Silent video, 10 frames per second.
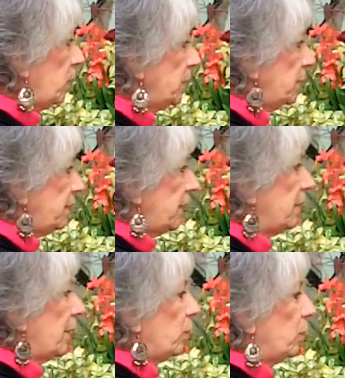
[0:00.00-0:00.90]
one good
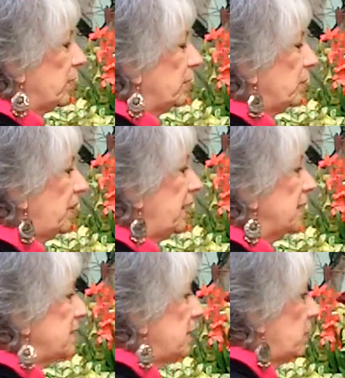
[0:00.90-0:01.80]
thing about working with
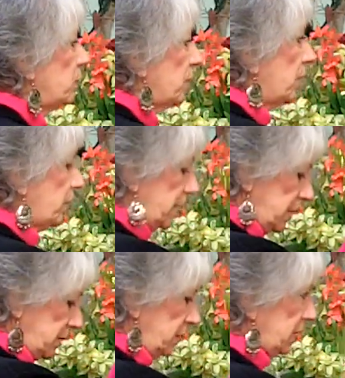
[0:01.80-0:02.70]
this on our
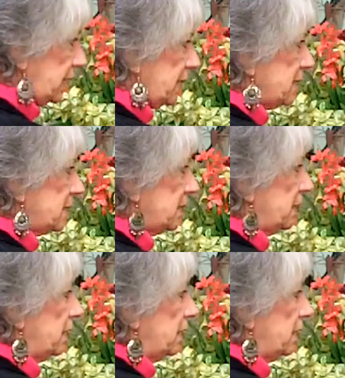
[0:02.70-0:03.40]
easel is